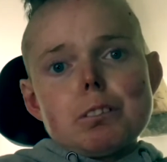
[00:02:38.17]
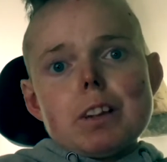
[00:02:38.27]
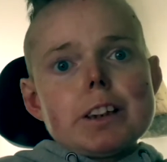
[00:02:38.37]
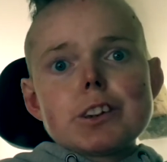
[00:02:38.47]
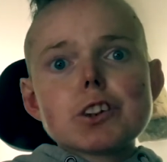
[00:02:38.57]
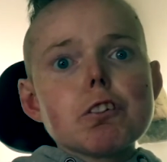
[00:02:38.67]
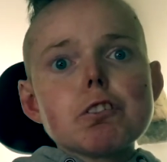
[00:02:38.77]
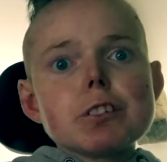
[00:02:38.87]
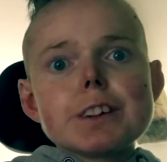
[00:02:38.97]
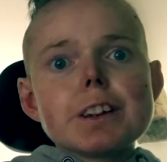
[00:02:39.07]
like
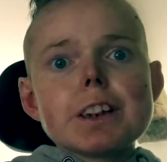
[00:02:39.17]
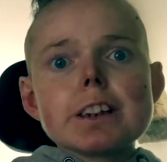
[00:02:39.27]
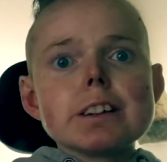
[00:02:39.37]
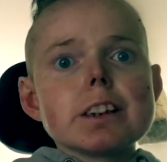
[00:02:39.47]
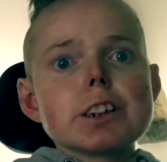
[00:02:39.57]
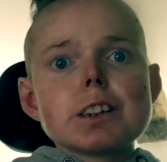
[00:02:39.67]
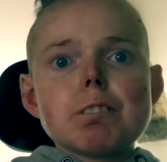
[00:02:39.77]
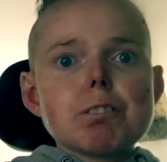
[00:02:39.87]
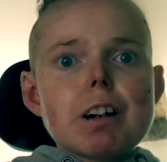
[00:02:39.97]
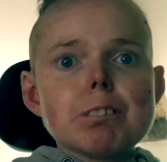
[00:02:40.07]
sufferers of the condition
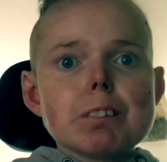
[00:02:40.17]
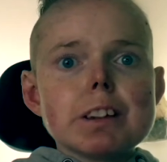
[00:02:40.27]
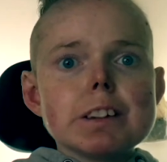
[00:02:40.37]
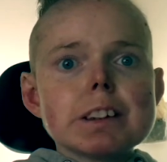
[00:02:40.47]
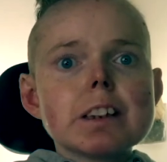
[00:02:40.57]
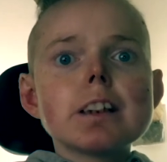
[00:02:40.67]
and families,